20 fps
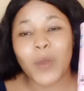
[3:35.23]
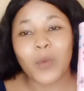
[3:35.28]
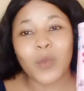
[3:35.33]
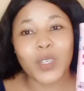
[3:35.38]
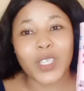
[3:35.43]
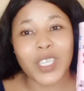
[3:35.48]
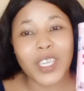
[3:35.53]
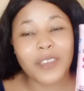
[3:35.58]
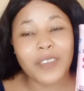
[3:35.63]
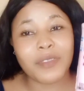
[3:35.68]

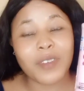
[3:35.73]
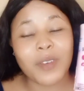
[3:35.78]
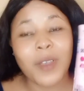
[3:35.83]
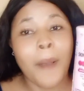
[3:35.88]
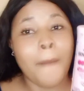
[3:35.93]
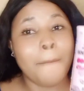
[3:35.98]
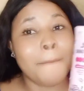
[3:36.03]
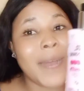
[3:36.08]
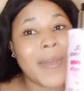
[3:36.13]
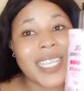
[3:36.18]
will give
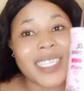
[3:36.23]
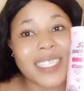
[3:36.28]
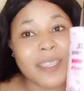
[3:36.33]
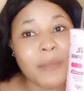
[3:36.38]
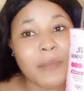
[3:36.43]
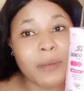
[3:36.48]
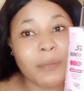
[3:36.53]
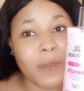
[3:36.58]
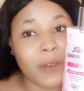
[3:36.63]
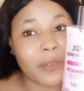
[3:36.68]
you
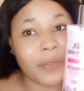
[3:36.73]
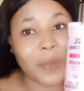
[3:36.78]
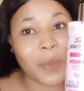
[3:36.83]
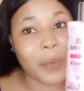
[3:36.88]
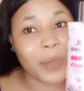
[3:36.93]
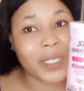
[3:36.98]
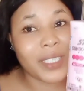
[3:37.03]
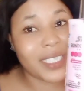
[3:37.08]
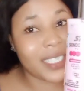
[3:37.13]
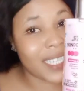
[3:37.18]
maximum of
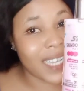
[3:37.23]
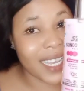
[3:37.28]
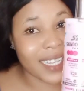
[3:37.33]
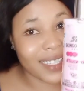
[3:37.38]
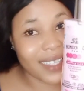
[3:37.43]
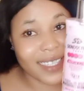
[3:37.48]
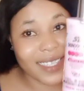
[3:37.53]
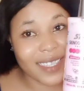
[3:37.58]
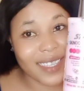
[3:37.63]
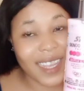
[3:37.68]
3
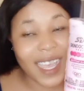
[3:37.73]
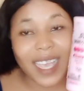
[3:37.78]
shades.